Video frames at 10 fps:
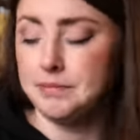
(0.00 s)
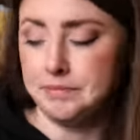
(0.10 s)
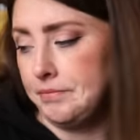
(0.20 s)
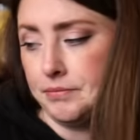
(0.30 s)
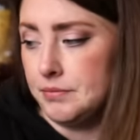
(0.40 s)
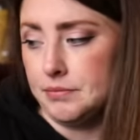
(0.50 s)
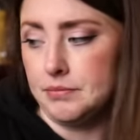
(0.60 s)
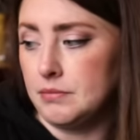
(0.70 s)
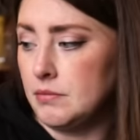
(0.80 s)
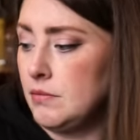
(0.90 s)

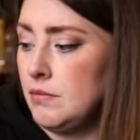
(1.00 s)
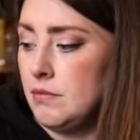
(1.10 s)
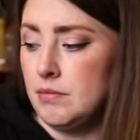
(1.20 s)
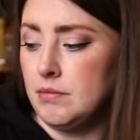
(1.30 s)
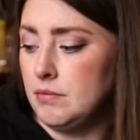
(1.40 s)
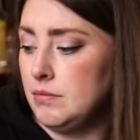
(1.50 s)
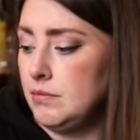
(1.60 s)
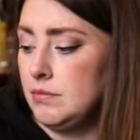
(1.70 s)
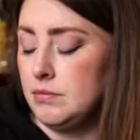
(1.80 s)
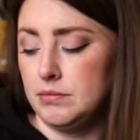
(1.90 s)

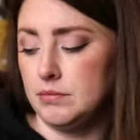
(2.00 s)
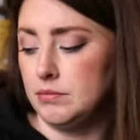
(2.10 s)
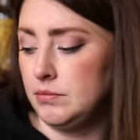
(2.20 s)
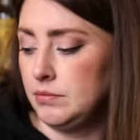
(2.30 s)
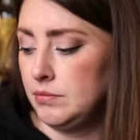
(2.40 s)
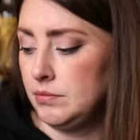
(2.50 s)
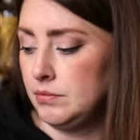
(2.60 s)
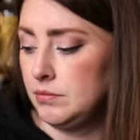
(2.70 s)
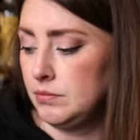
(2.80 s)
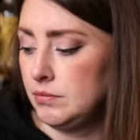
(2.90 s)

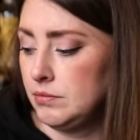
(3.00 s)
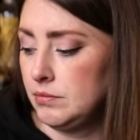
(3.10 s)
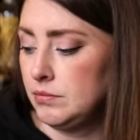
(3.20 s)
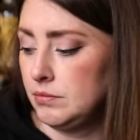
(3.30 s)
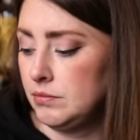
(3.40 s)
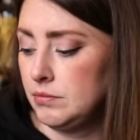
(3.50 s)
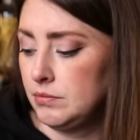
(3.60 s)
The person shown says nothing.